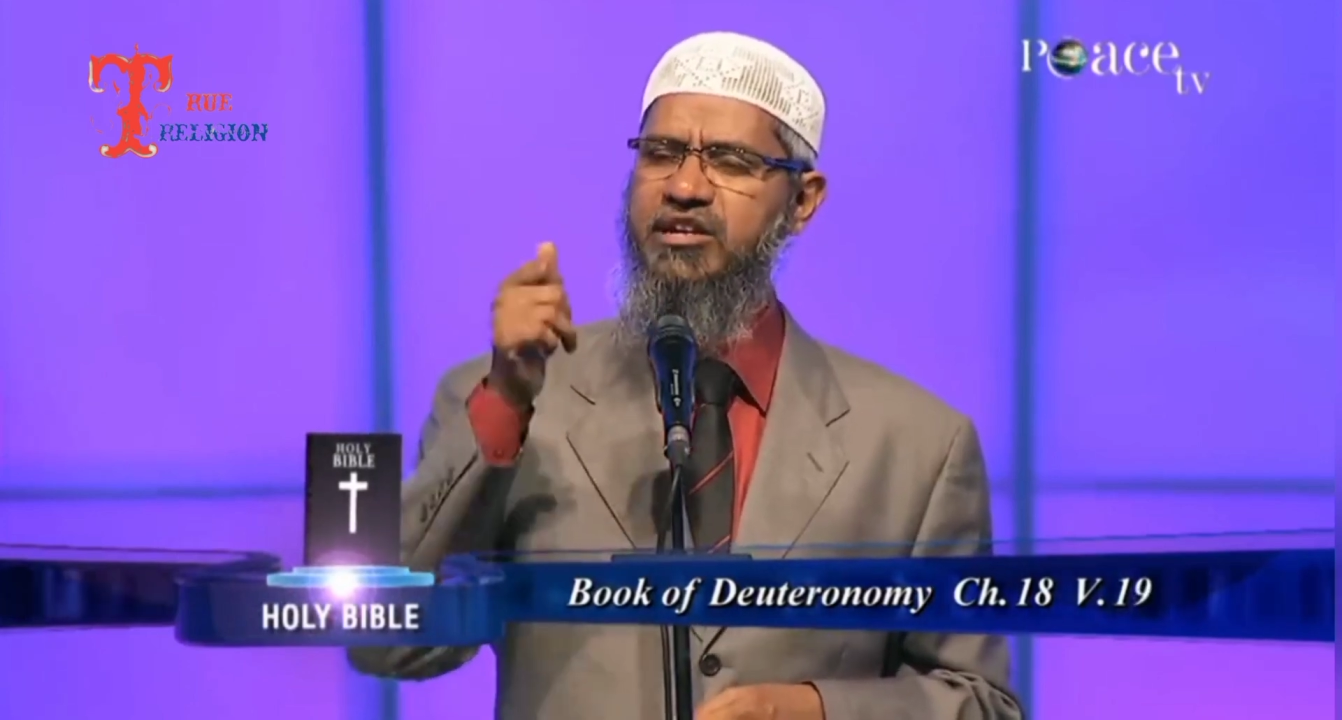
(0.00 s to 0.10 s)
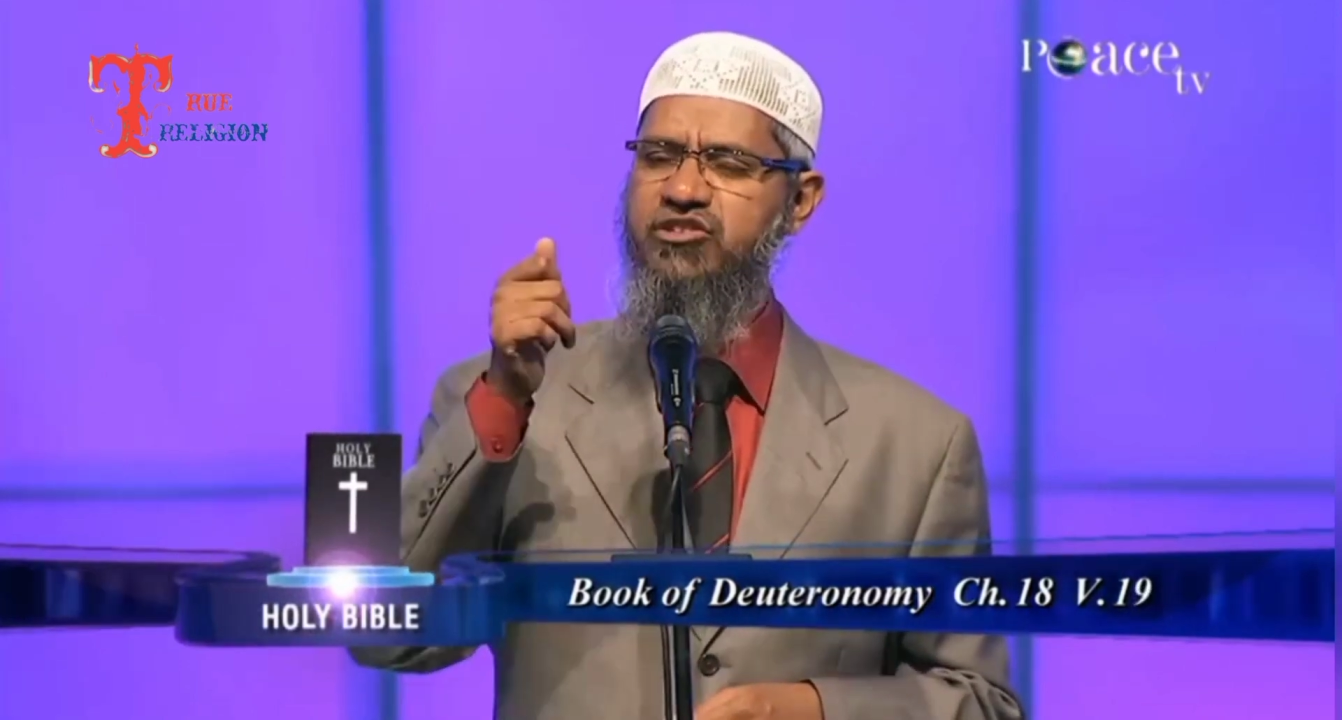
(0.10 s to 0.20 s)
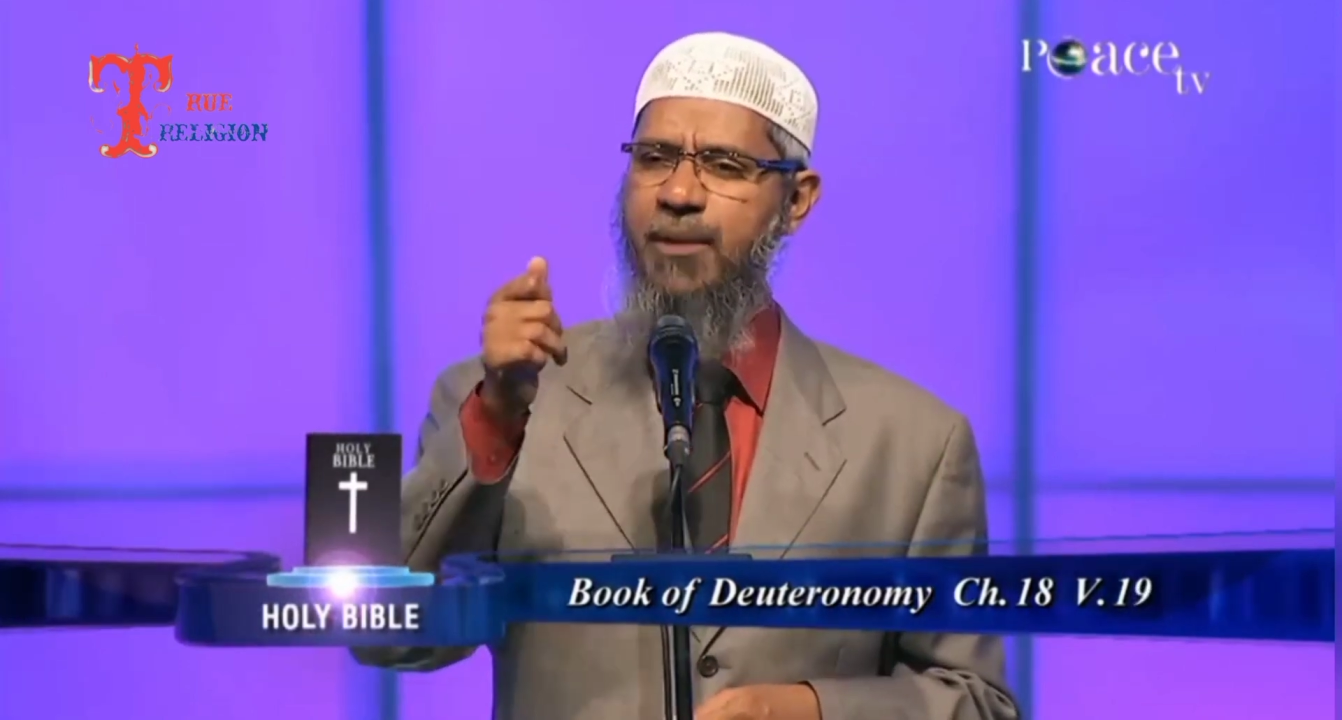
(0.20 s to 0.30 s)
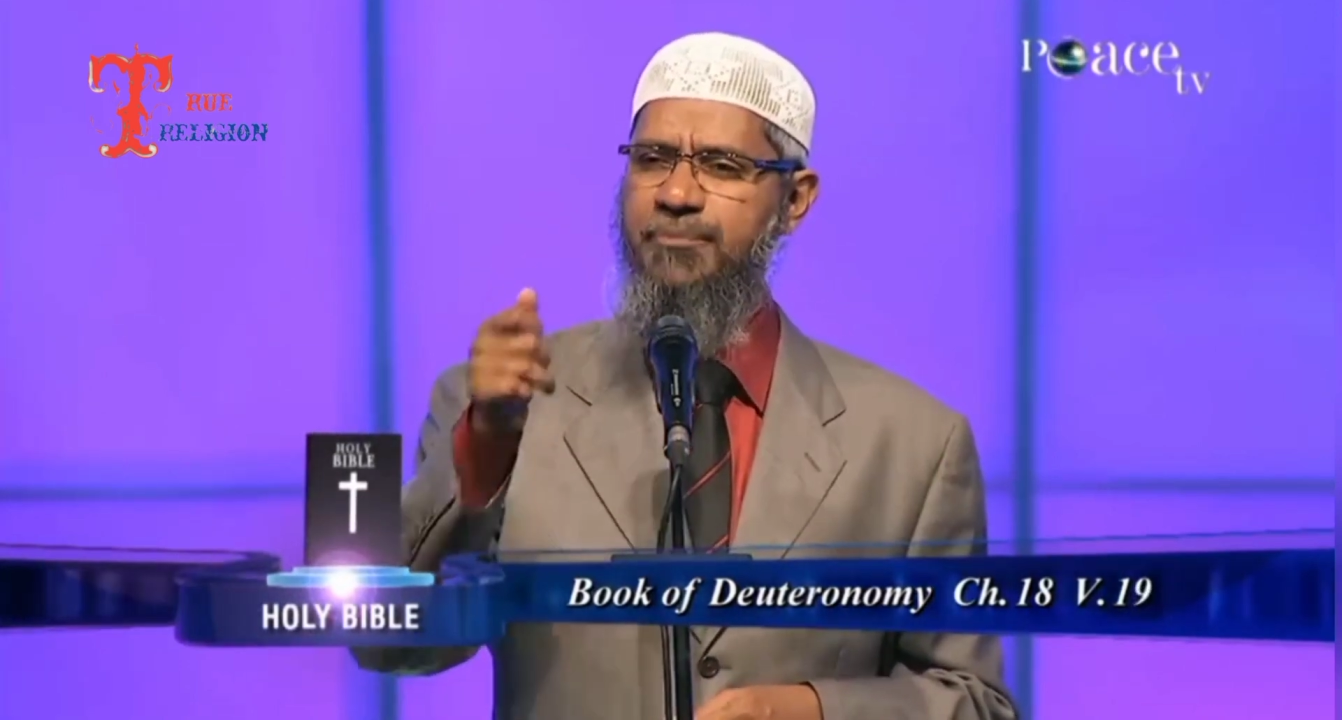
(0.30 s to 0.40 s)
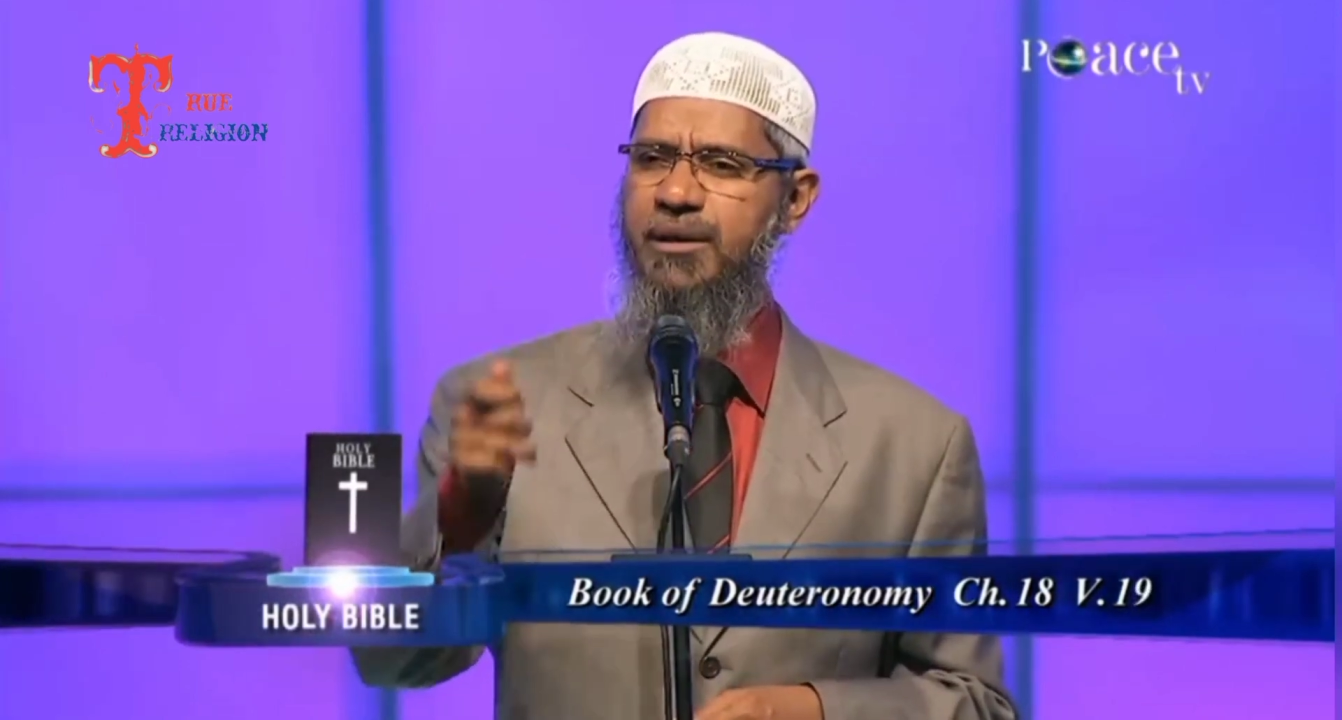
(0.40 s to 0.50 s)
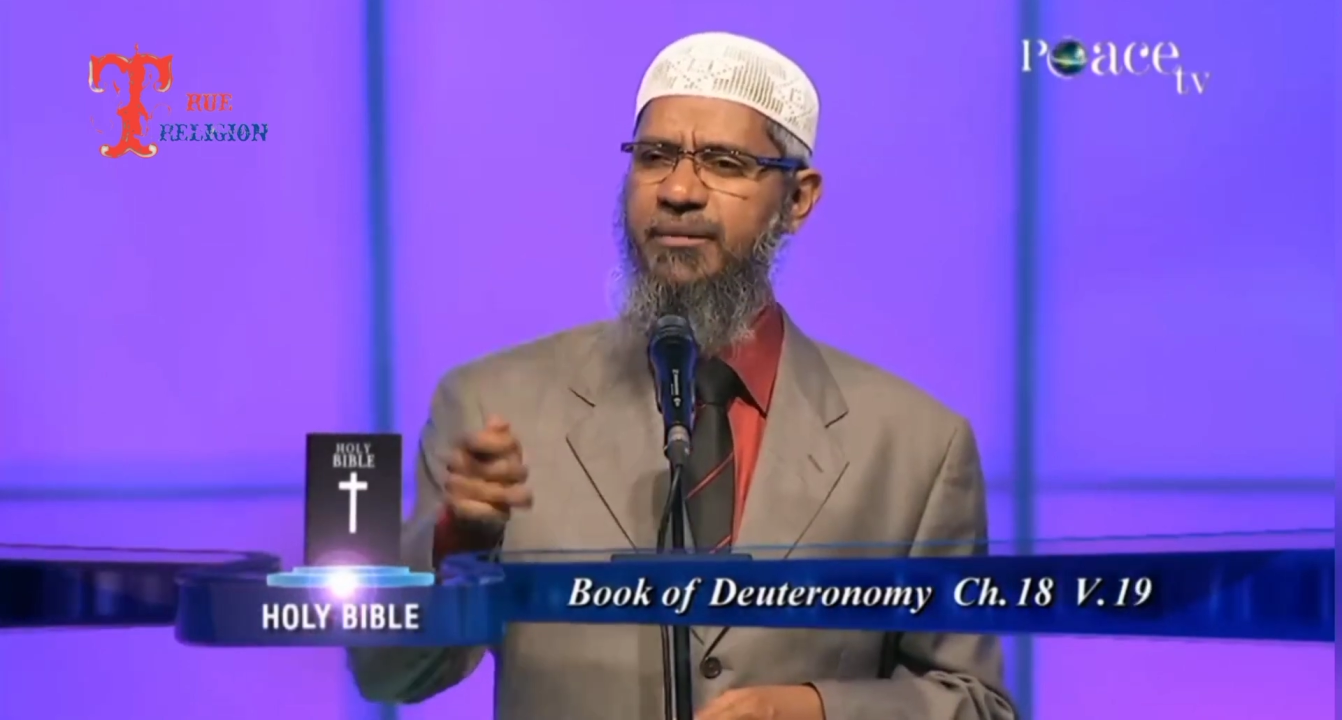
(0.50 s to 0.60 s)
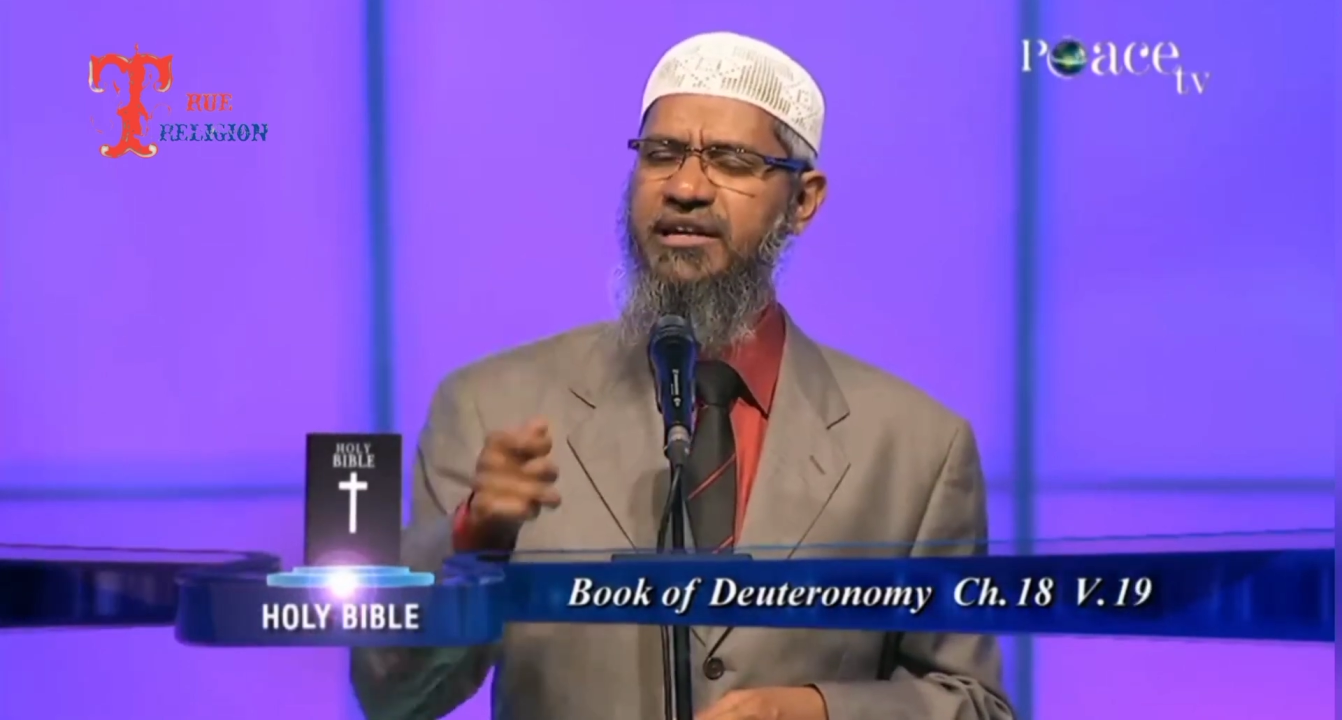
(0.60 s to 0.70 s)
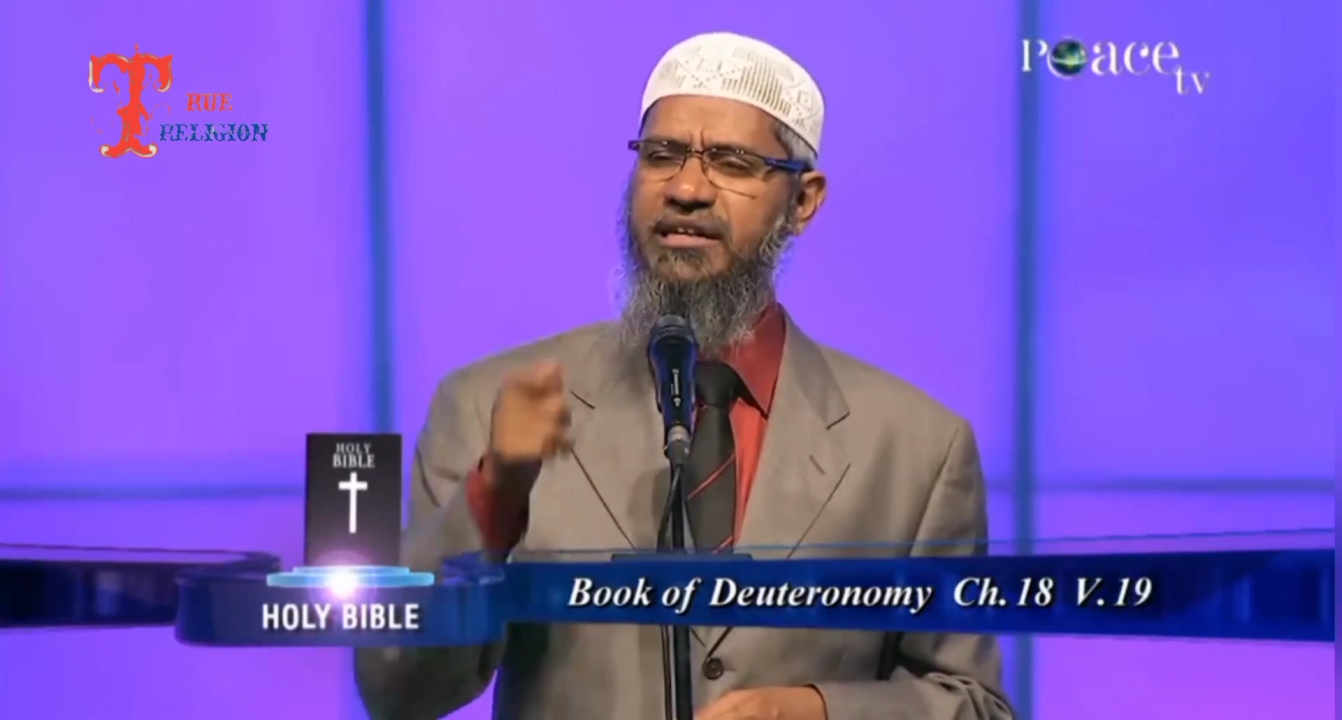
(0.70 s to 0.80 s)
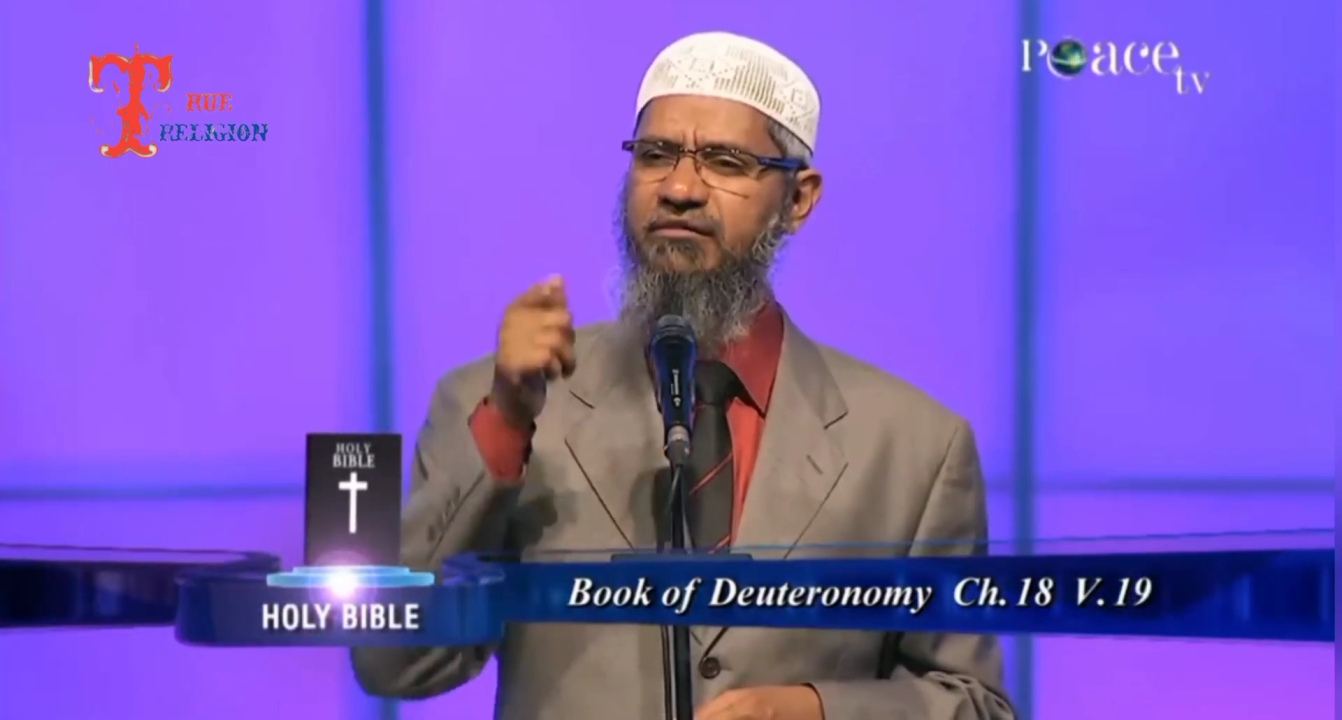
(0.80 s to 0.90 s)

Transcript: chapter number 18,